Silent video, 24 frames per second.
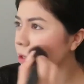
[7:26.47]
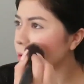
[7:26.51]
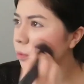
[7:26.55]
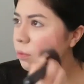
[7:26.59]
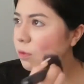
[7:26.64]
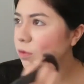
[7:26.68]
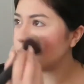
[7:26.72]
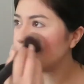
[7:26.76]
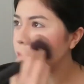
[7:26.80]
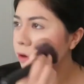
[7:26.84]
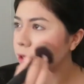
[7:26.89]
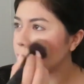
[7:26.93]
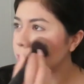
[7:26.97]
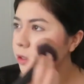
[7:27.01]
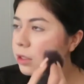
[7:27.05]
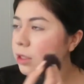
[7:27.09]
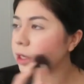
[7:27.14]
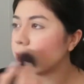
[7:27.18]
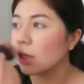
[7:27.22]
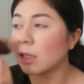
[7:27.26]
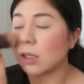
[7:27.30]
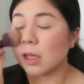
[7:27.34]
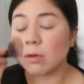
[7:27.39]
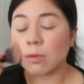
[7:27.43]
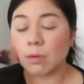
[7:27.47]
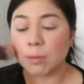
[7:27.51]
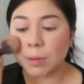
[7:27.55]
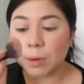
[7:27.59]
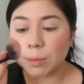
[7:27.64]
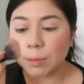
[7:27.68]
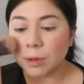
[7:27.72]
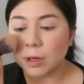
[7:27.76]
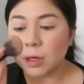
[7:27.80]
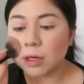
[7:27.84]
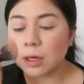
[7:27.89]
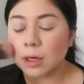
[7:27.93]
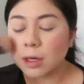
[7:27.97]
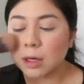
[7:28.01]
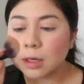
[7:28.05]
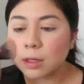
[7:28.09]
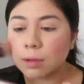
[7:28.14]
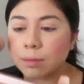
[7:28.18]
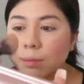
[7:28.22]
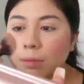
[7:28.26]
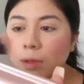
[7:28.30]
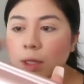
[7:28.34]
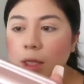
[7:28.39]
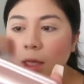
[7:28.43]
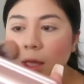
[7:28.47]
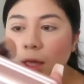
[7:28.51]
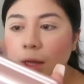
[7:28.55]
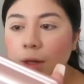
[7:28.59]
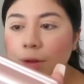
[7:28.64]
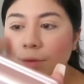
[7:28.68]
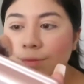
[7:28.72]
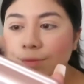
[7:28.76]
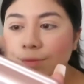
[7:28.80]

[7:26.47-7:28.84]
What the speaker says: before. I can't remember. But yeah.